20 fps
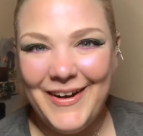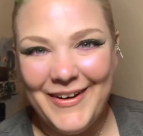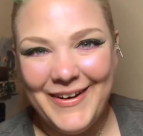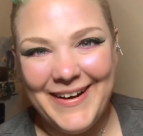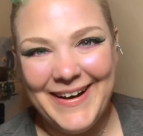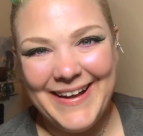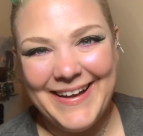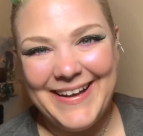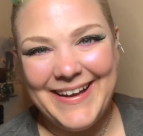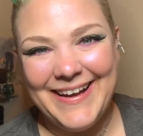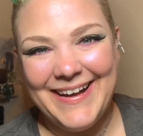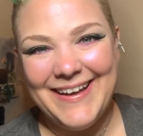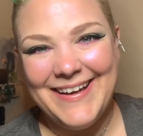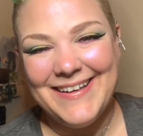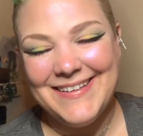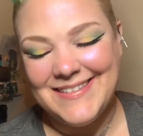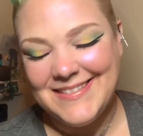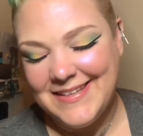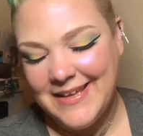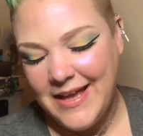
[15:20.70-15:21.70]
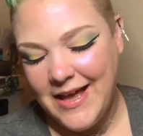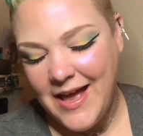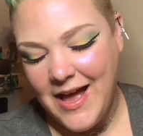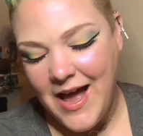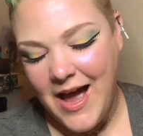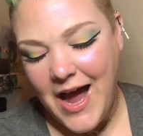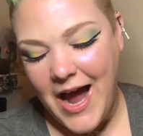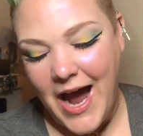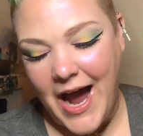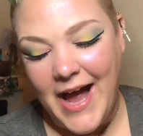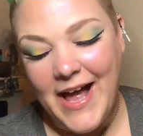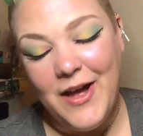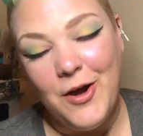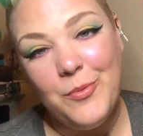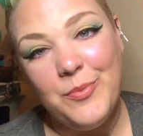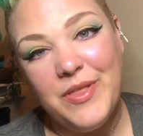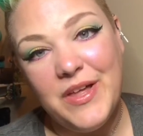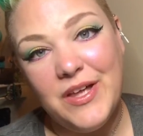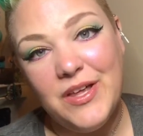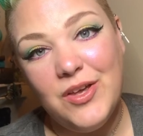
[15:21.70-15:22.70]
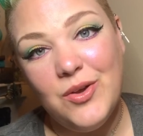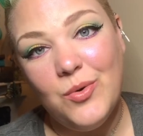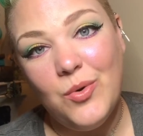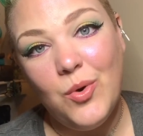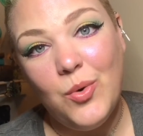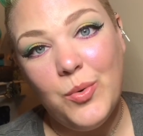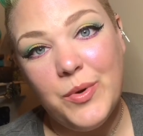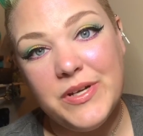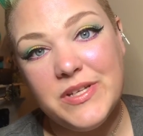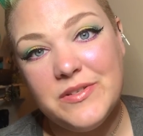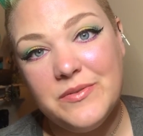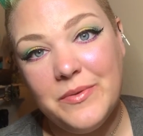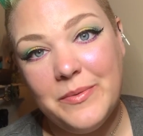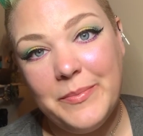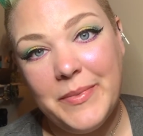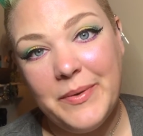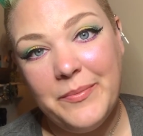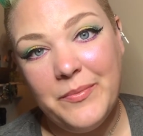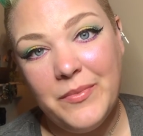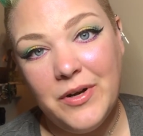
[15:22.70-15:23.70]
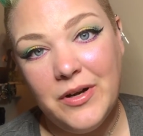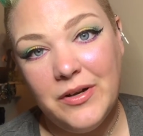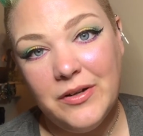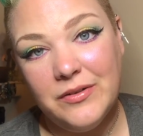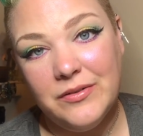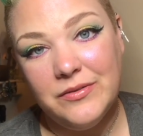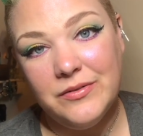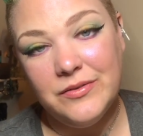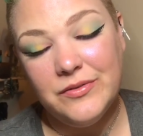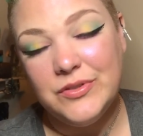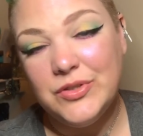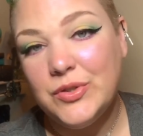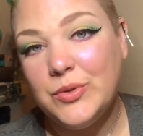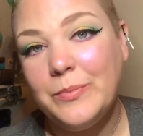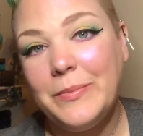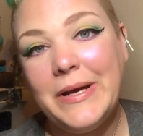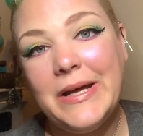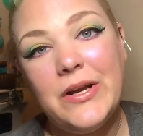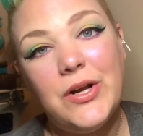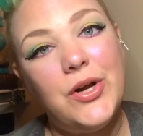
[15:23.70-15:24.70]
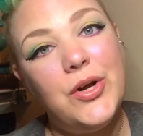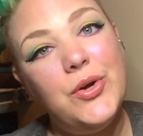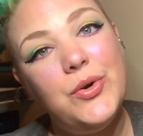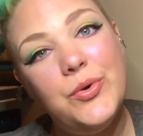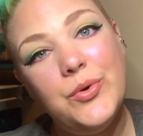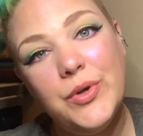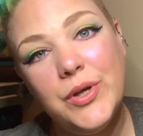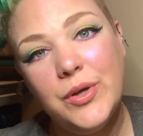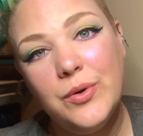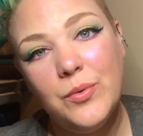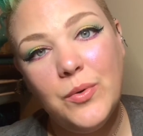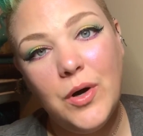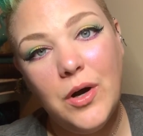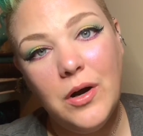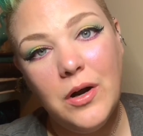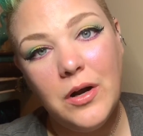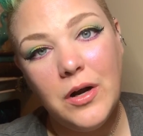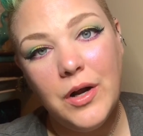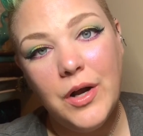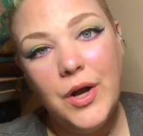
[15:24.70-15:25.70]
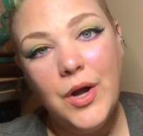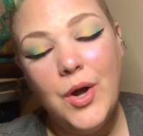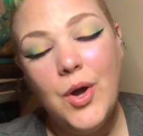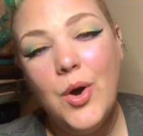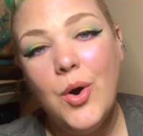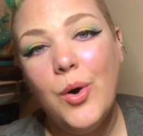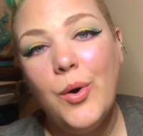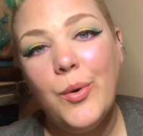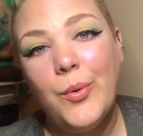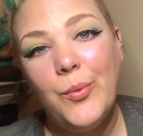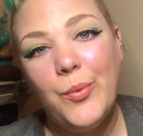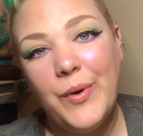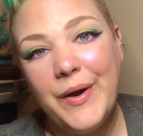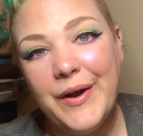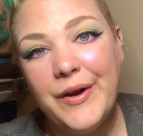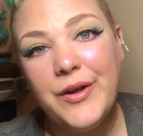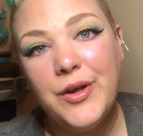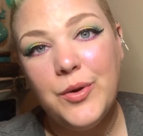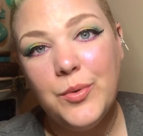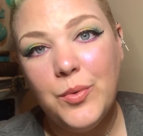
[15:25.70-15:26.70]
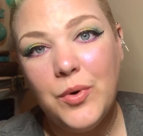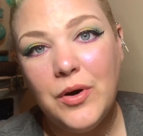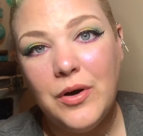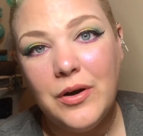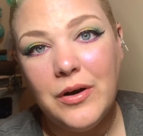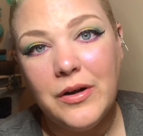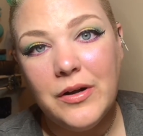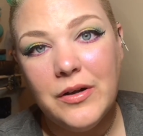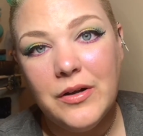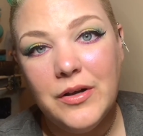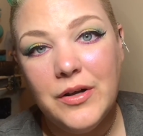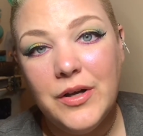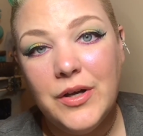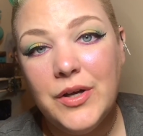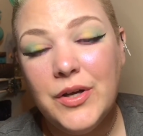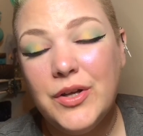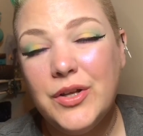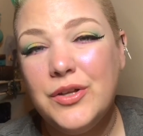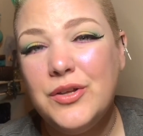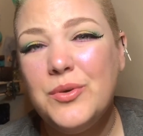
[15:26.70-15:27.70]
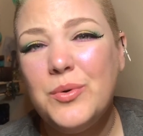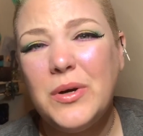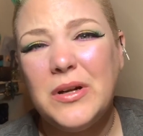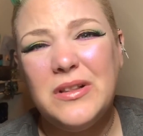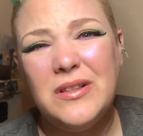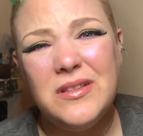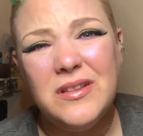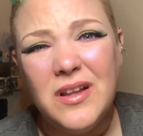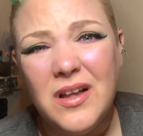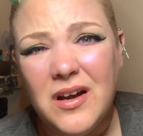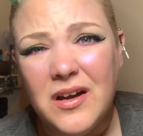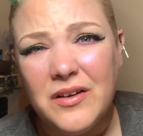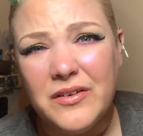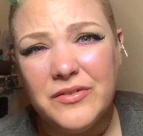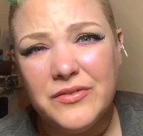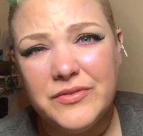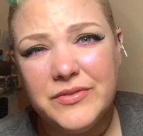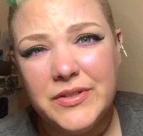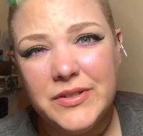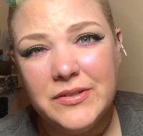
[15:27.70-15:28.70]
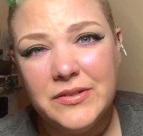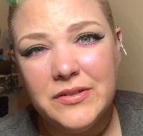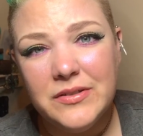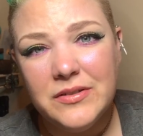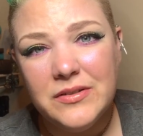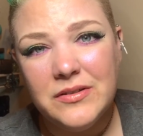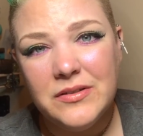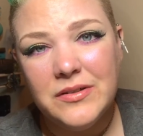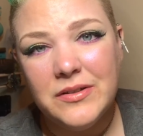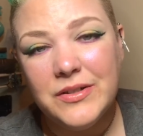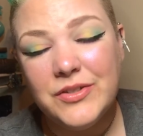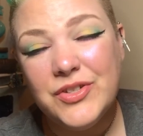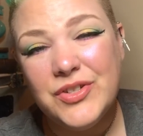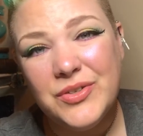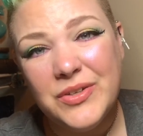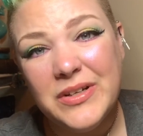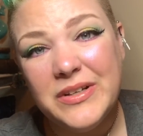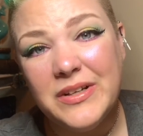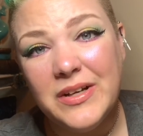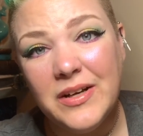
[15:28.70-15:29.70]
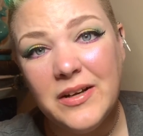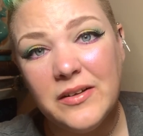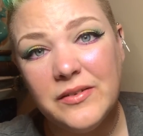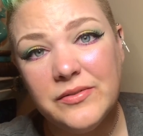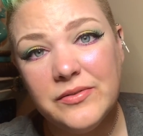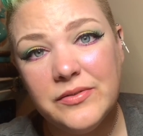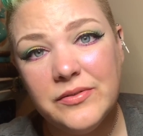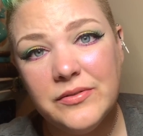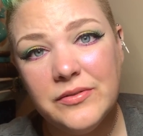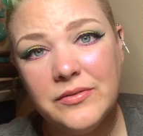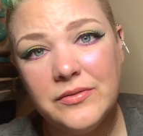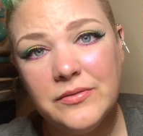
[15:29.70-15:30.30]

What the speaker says: All right, guys. I hope that you always remember, no matter who you are or where you are loved and you're enough.